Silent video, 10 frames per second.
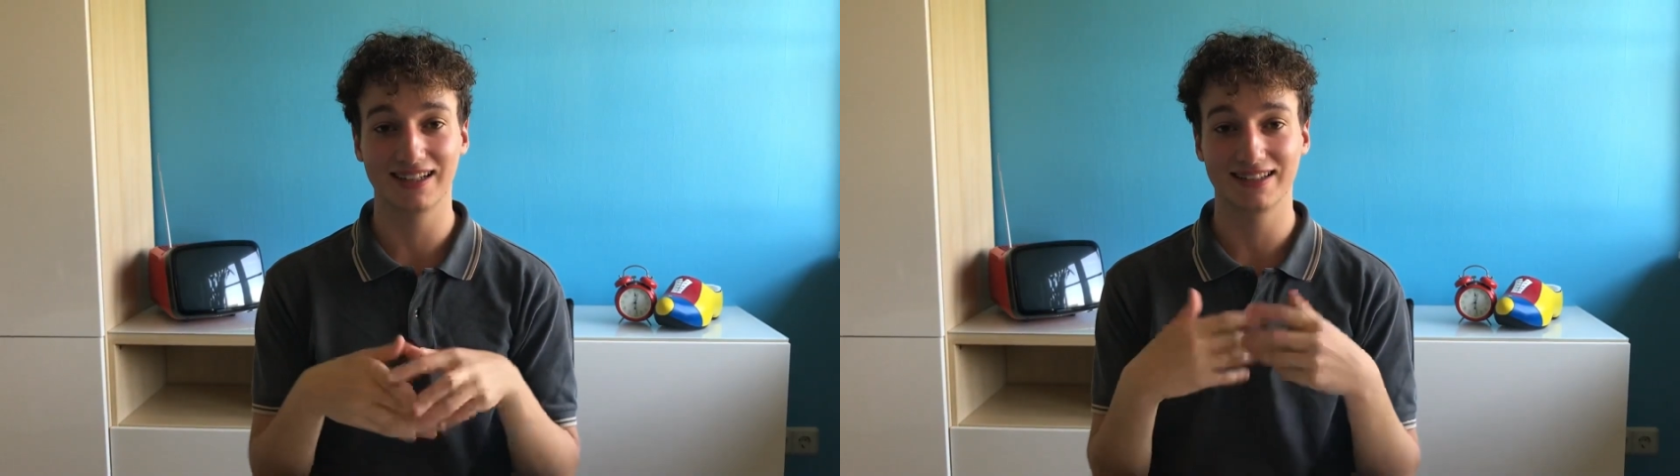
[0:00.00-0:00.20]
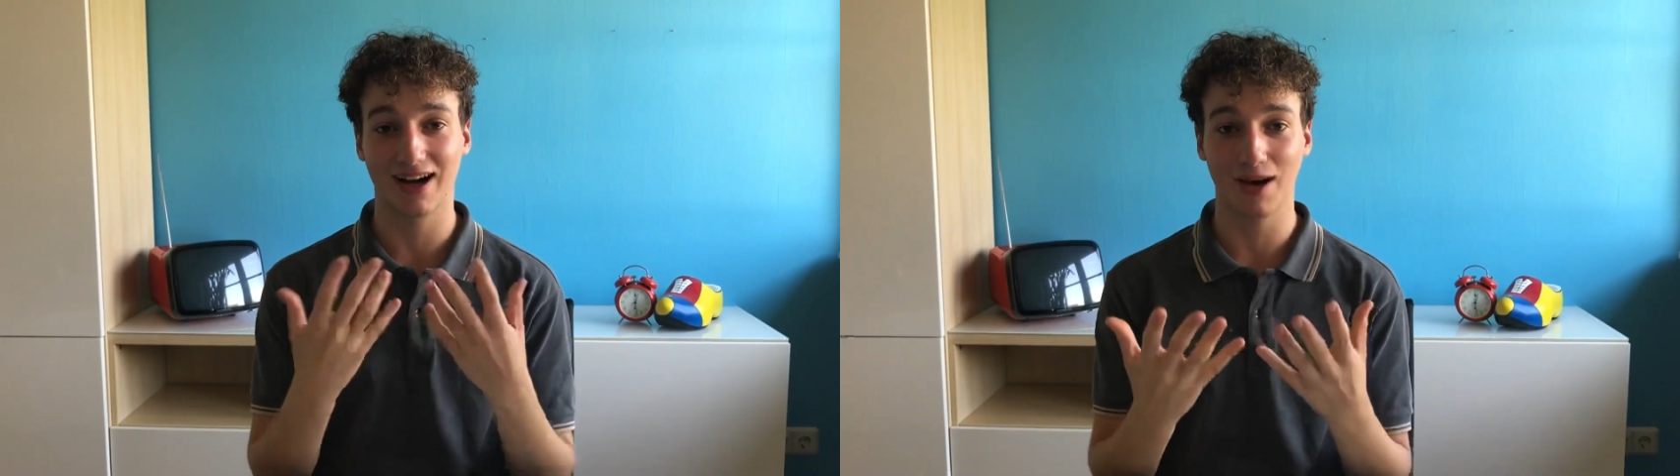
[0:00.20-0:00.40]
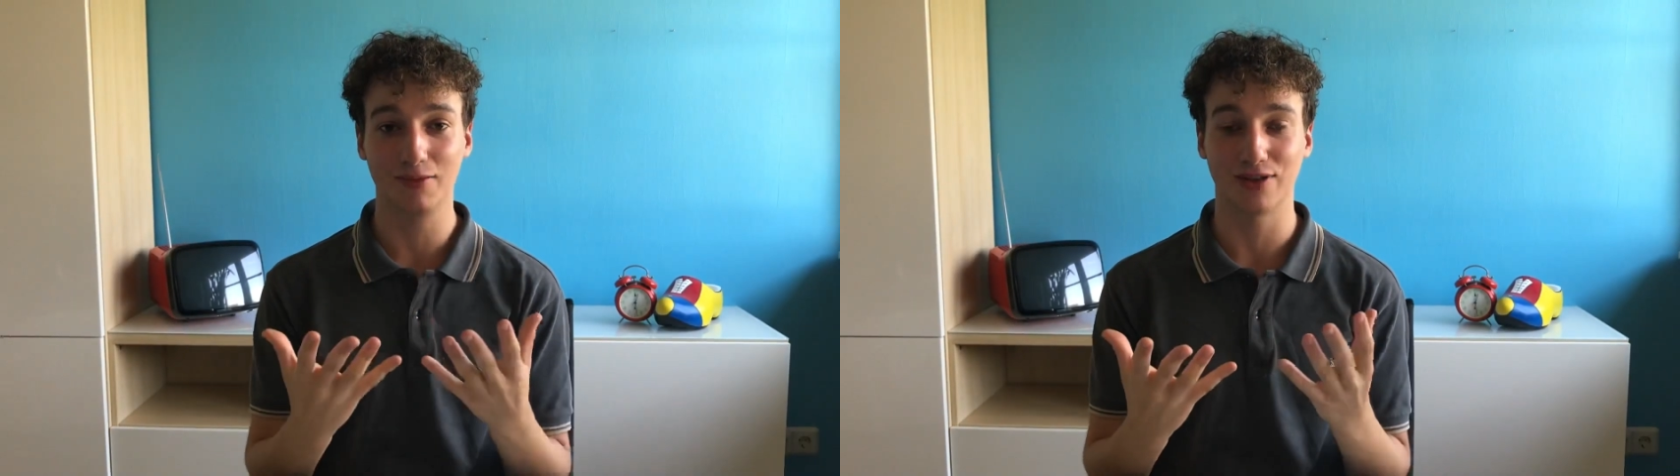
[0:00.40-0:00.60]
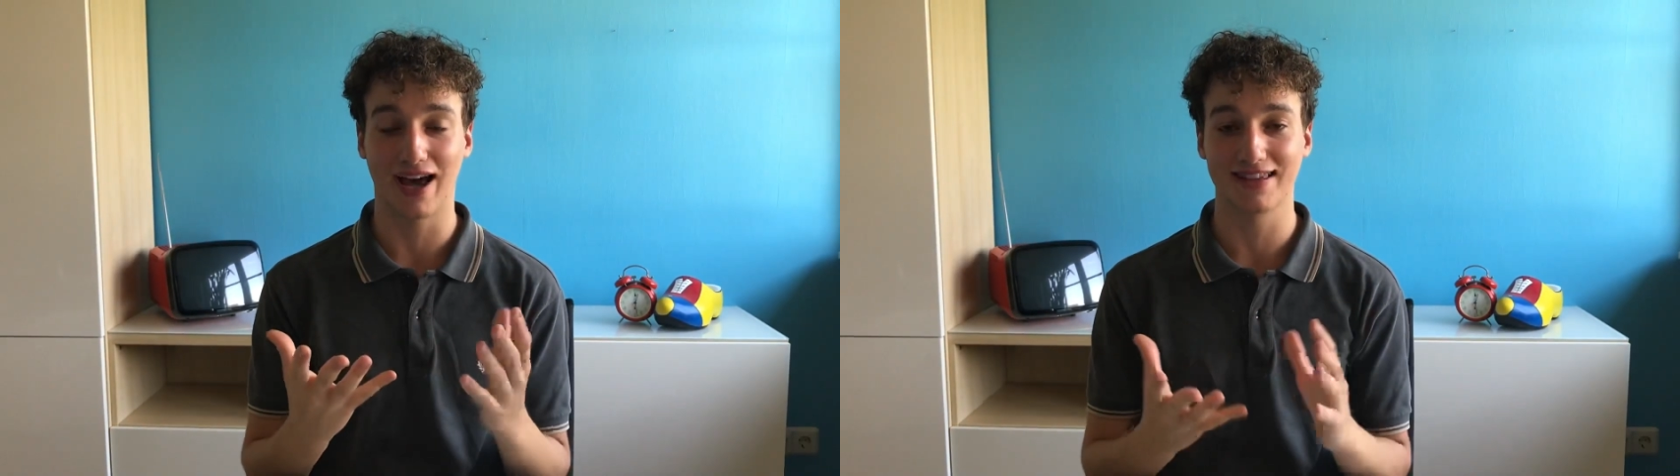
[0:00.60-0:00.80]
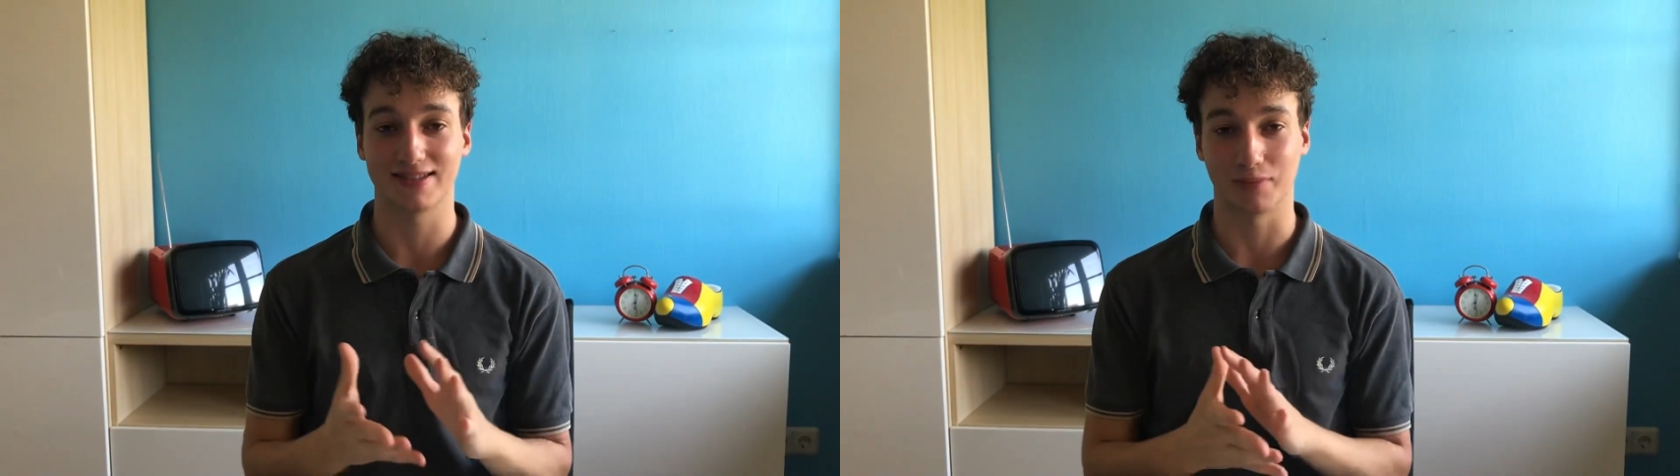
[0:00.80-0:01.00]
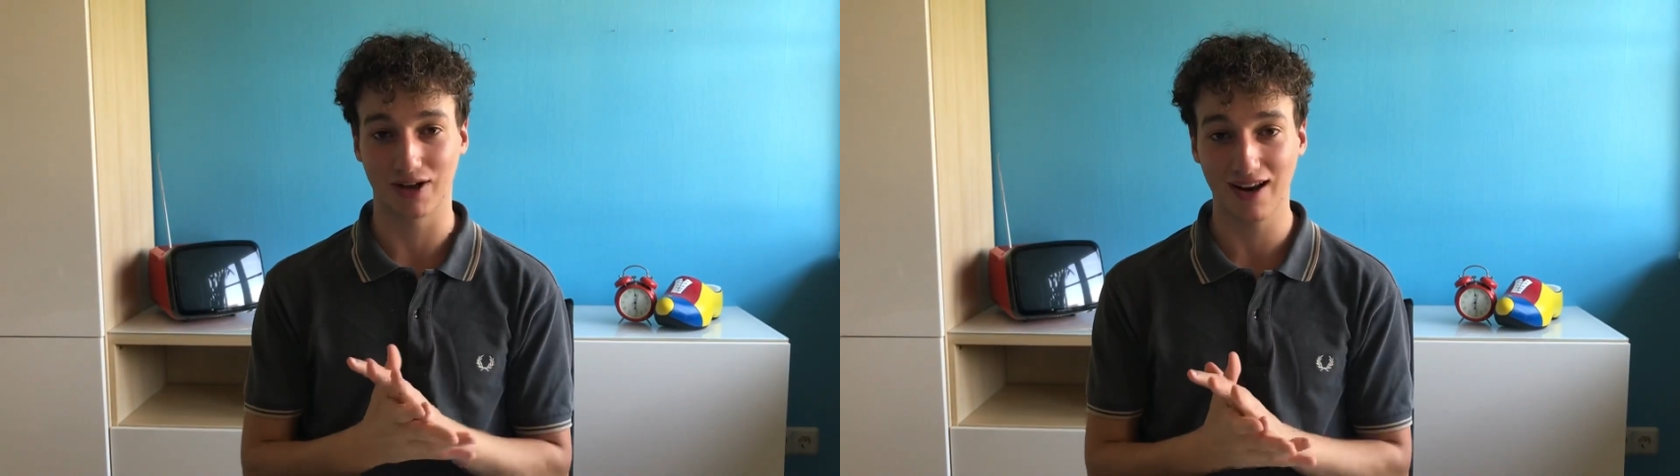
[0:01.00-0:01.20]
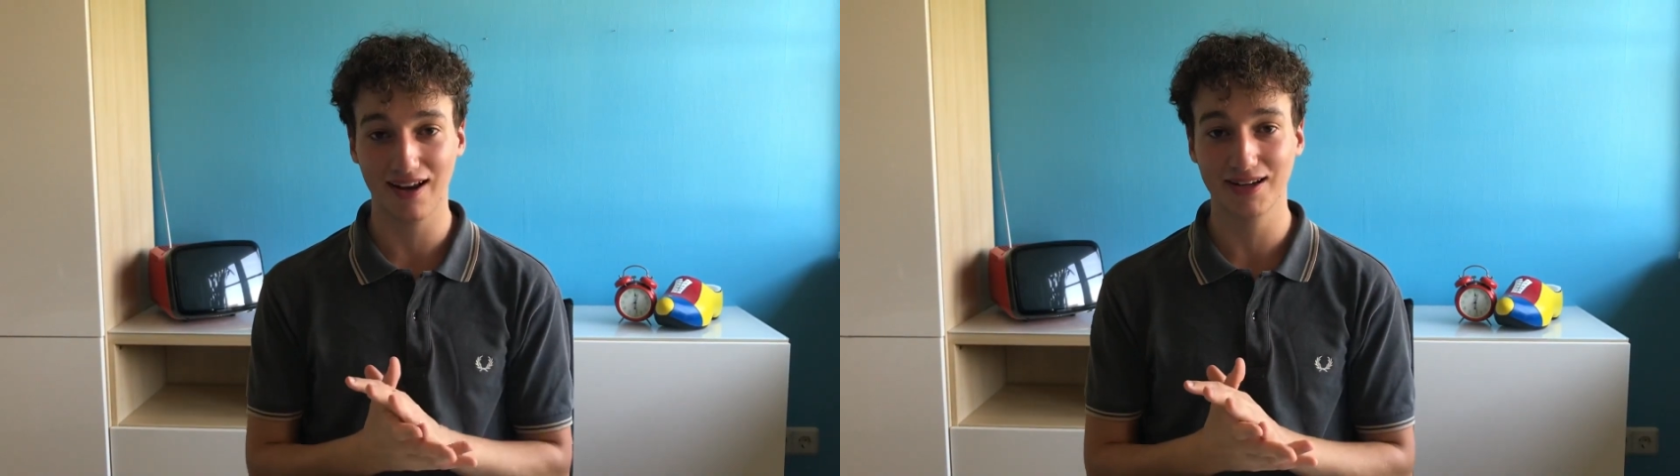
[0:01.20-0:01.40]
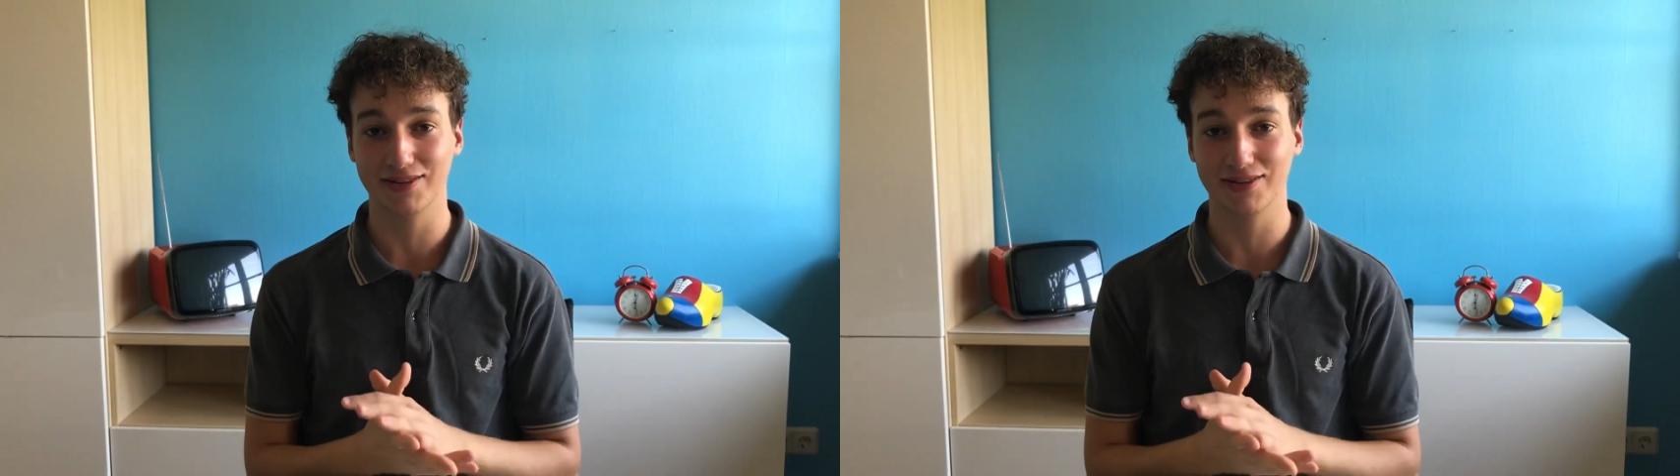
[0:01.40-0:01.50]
time to add some color